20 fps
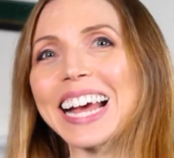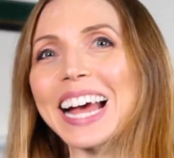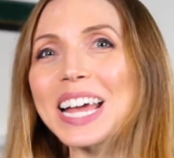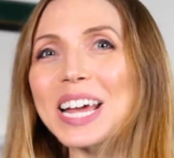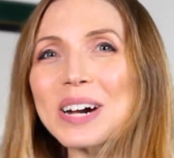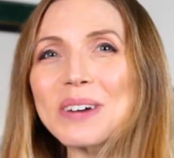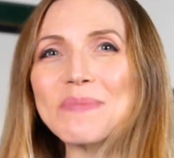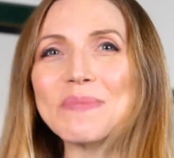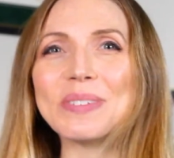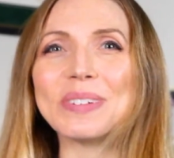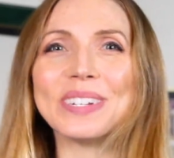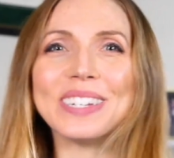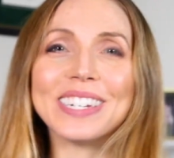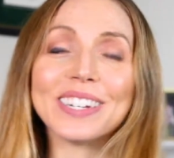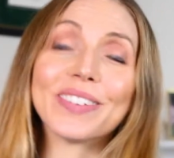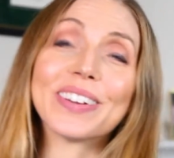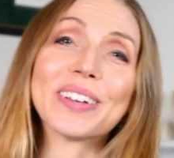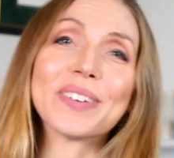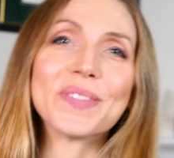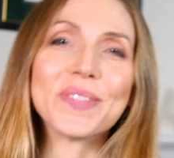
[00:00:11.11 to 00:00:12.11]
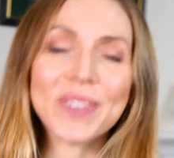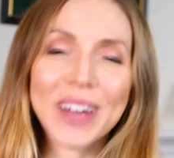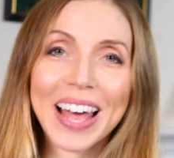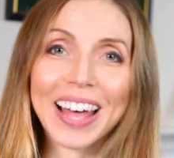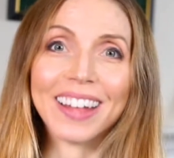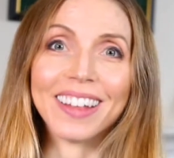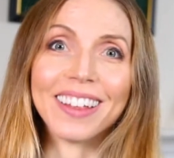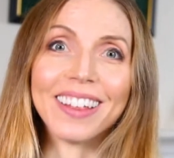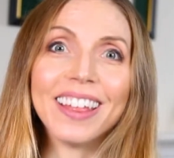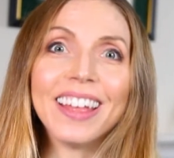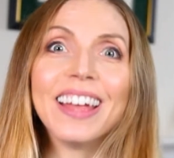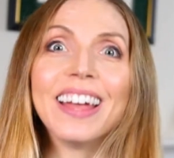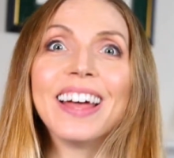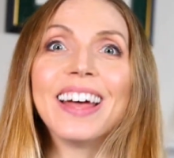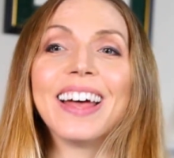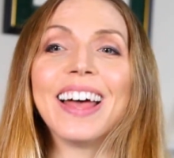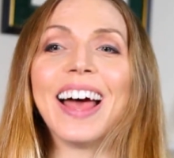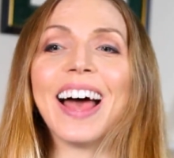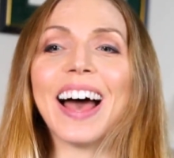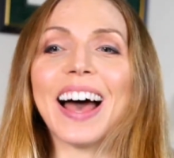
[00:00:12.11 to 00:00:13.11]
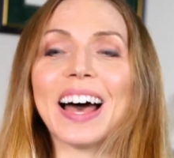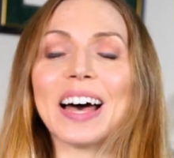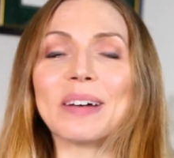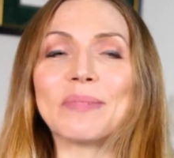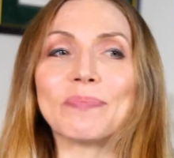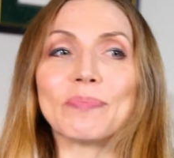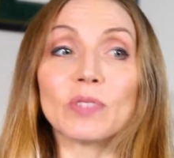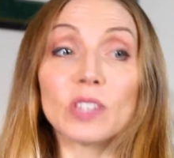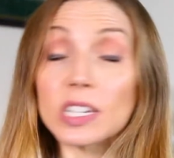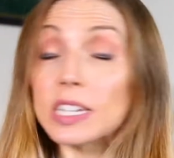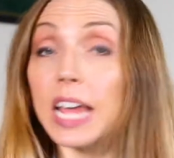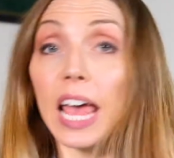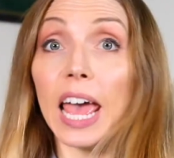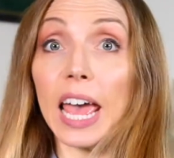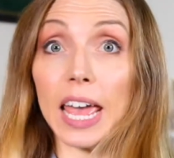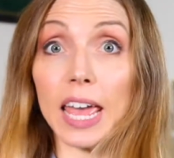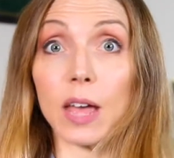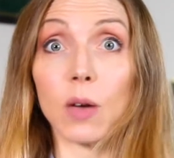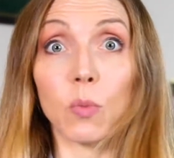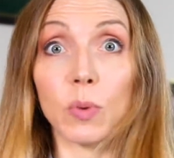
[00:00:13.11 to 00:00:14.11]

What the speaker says: I hope you're doing well. Today